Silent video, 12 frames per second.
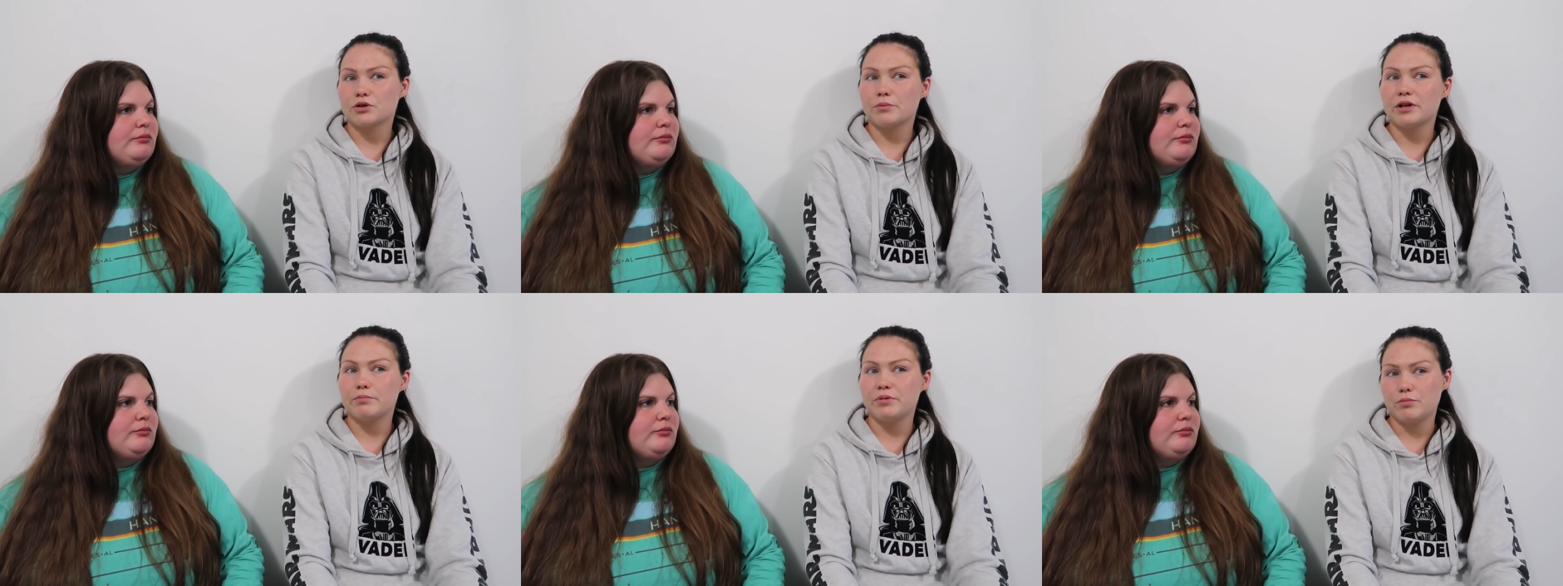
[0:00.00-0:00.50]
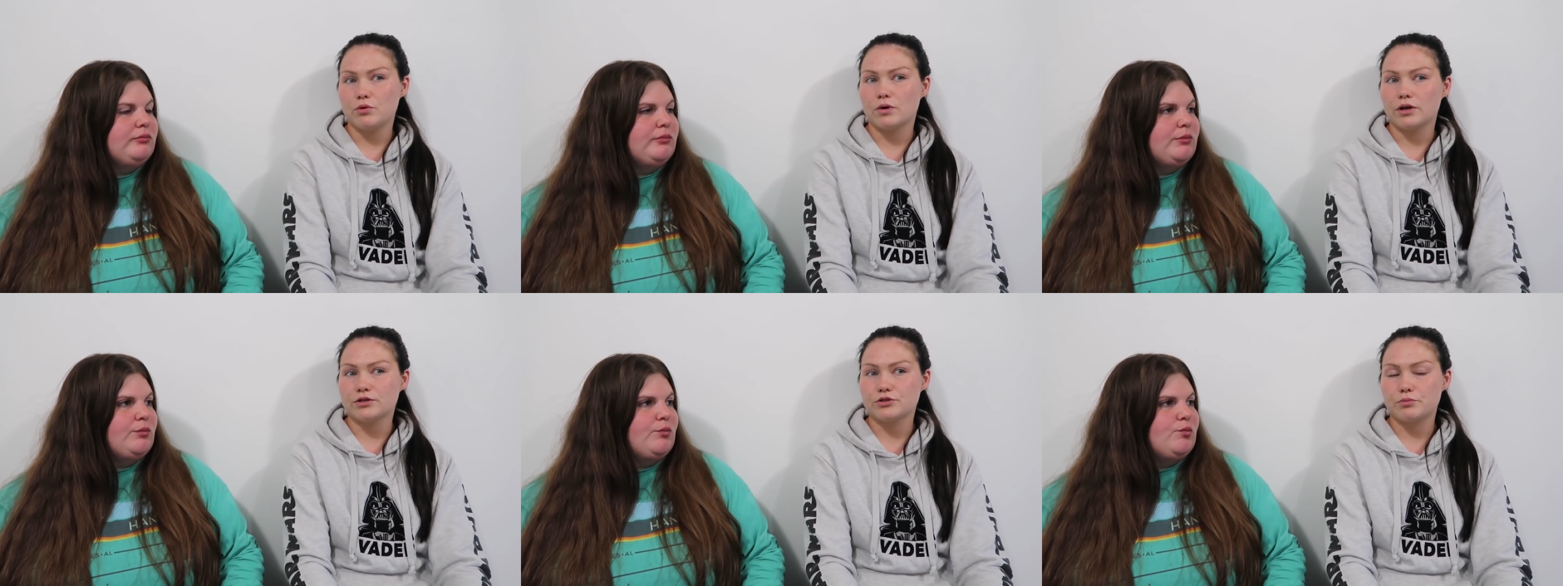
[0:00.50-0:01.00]
Speaker 1: so many people
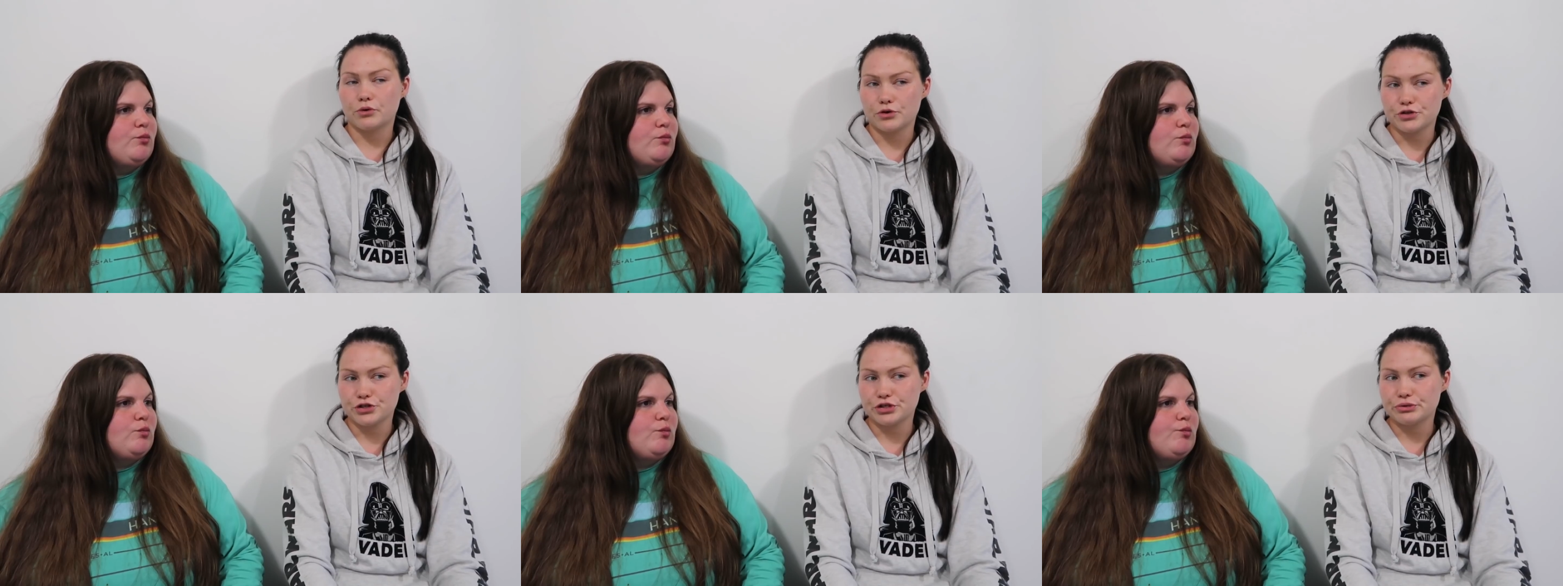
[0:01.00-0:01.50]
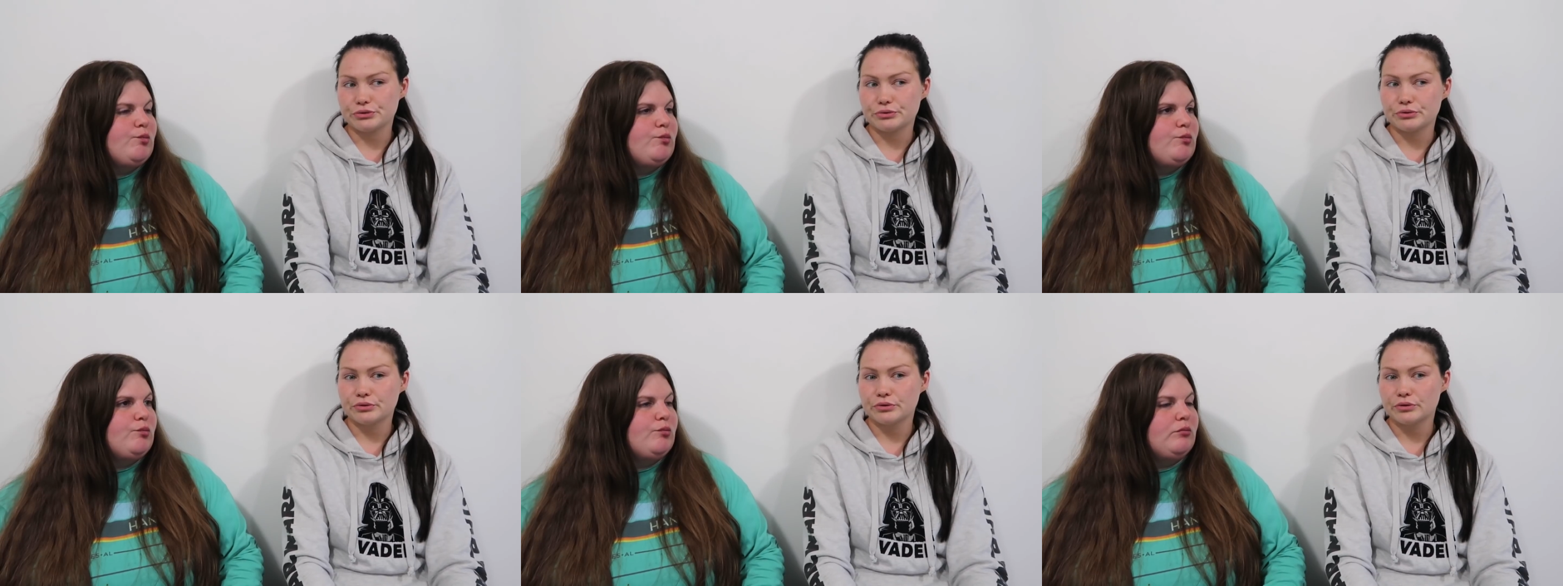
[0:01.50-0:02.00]
want to support
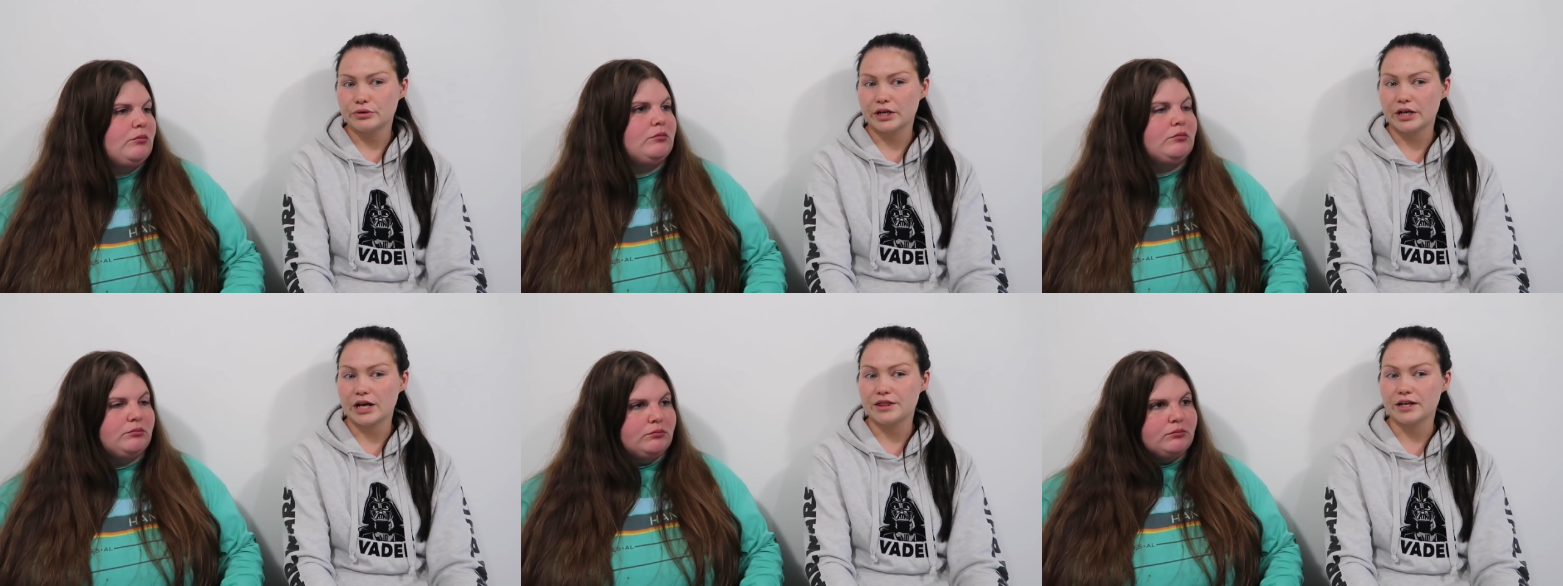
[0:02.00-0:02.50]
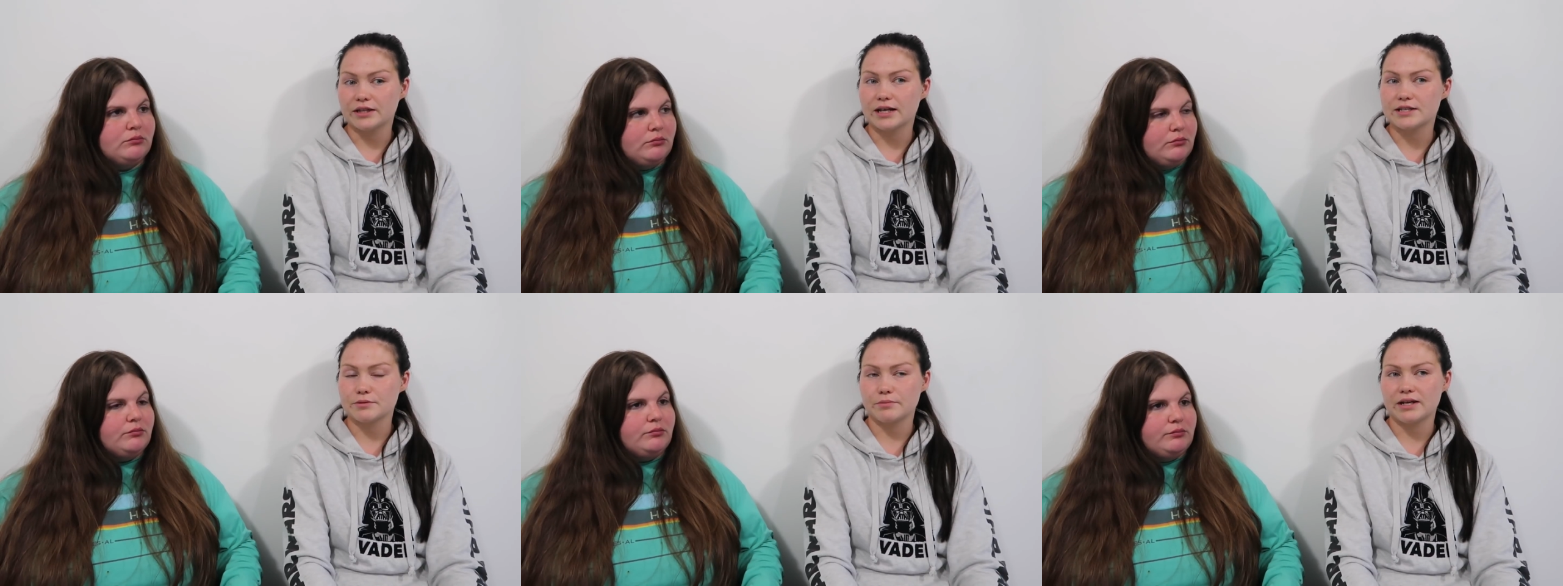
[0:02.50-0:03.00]
you and I think
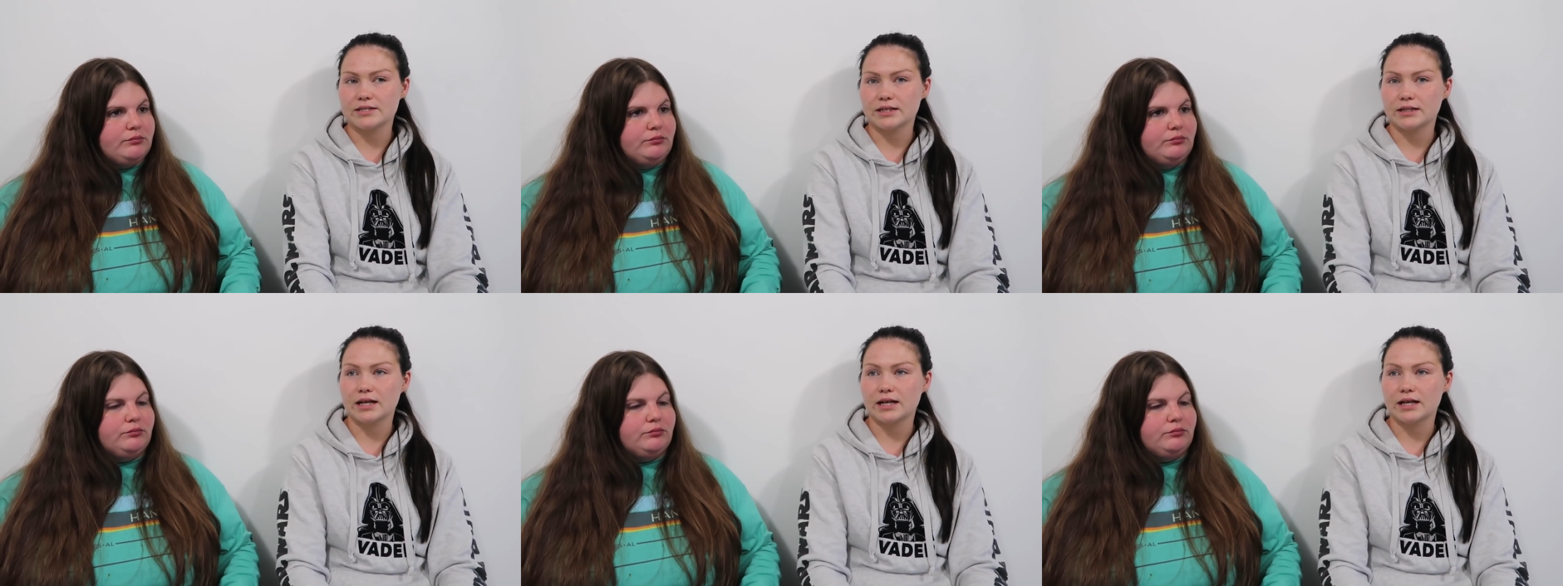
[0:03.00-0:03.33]
that's amazing.